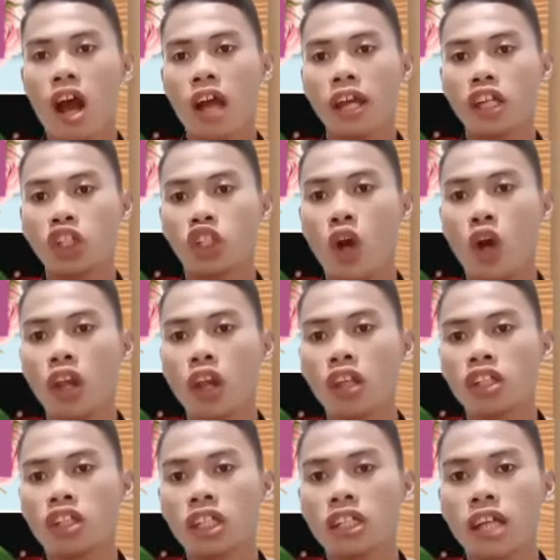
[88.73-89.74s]
in
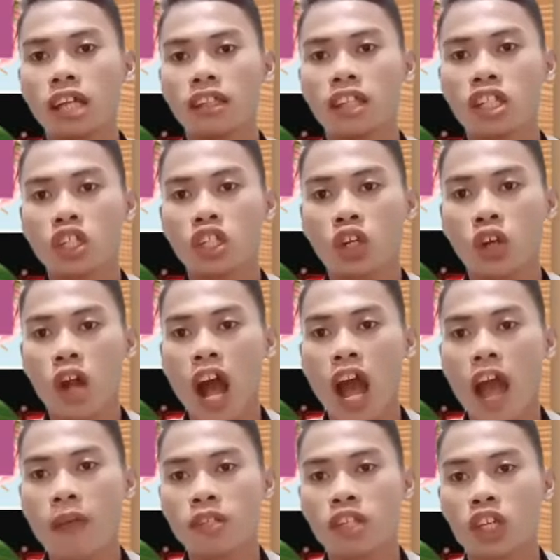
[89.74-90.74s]
geology that
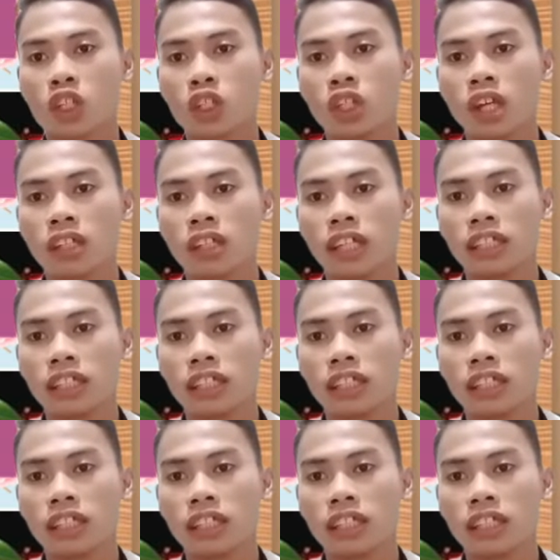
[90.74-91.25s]
describes the